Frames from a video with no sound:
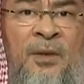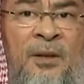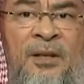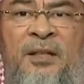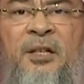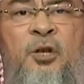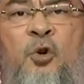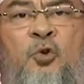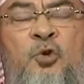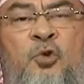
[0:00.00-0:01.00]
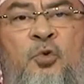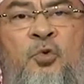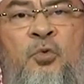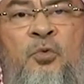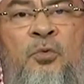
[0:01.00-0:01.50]
yet he goes
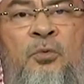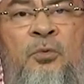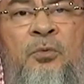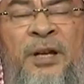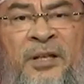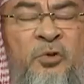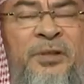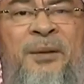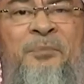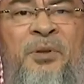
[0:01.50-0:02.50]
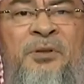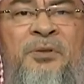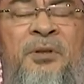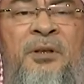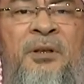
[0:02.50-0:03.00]
to Hindu
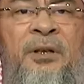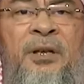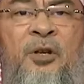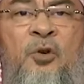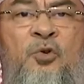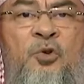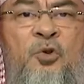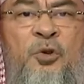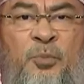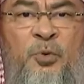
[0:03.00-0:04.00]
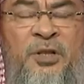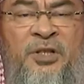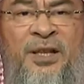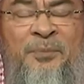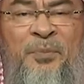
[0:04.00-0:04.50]
temples, he goes to the
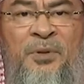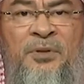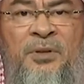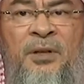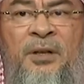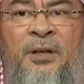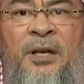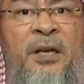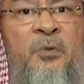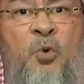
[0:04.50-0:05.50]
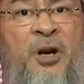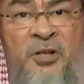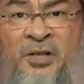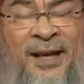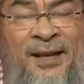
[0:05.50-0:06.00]
Buddhist temples, he
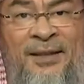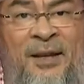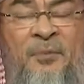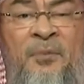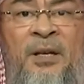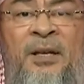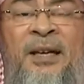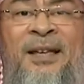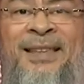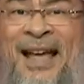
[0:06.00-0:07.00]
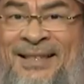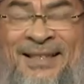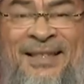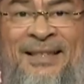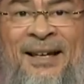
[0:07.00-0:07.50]
wears like them, he
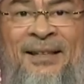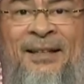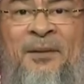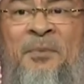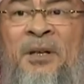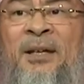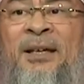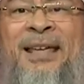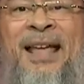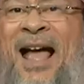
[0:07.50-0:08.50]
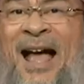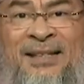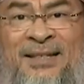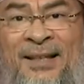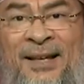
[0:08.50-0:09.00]
dances like them, he
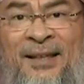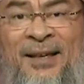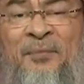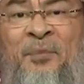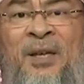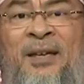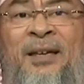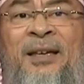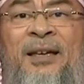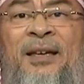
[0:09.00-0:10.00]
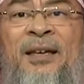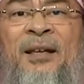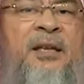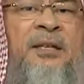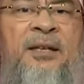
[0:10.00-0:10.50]
acts like them,
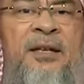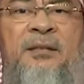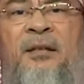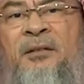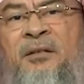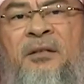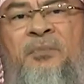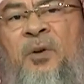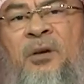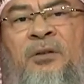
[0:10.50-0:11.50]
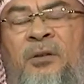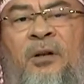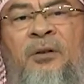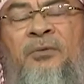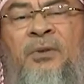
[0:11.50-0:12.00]
and he says that this is part
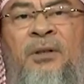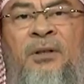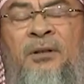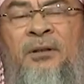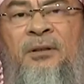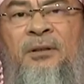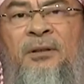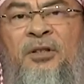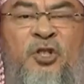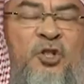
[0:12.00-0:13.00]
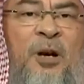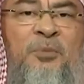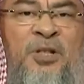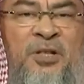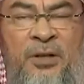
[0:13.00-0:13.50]
of the job
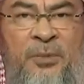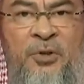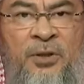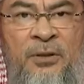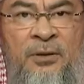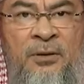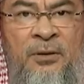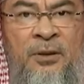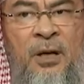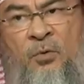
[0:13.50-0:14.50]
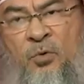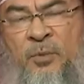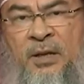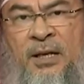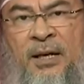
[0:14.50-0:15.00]
description. A'udhu
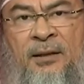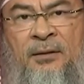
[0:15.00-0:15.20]
billah.